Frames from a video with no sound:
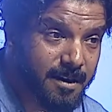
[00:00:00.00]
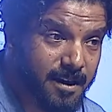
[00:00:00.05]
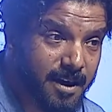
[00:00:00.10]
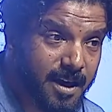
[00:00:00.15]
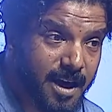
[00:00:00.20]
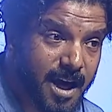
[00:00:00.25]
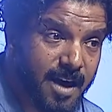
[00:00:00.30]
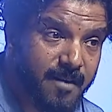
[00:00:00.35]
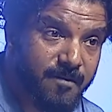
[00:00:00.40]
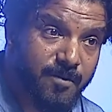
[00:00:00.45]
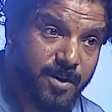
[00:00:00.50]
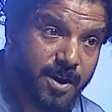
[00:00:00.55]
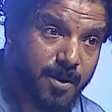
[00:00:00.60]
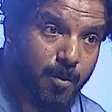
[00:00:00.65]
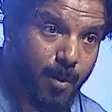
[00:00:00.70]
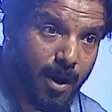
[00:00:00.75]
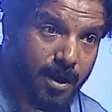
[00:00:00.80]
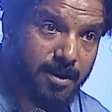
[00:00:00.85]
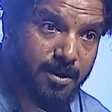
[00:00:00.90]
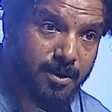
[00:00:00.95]

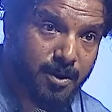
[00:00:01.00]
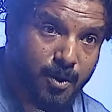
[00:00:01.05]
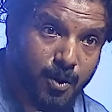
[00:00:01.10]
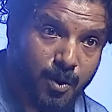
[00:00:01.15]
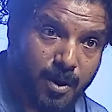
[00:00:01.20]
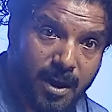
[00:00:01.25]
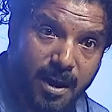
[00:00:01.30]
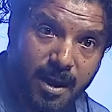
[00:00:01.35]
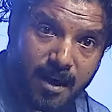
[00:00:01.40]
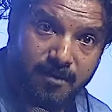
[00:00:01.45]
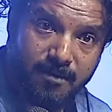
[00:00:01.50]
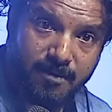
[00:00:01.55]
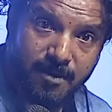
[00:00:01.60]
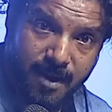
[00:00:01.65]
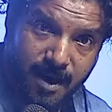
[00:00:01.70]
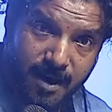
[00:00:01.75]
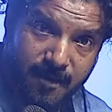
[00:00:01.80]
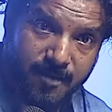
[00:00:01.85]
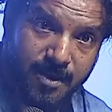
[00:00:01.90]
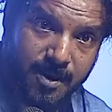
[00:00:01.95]
everyone could love
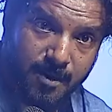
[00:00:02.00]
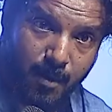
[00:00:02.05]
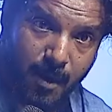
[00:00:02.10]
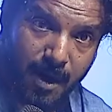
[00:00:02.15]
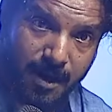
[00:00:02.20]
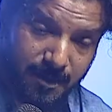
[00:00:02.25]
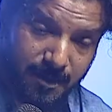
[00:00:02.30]
everyone.